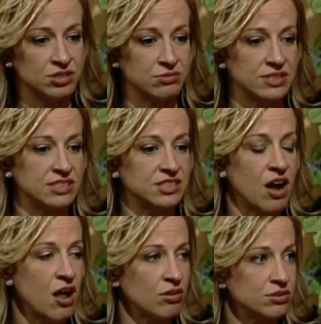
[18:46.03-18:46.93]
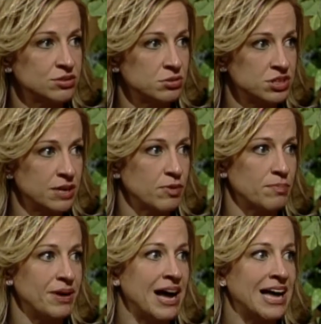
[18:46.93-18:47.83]
to install or associate more
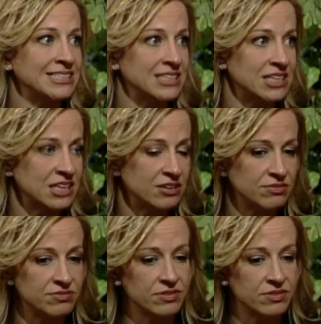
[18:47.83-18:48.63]
positive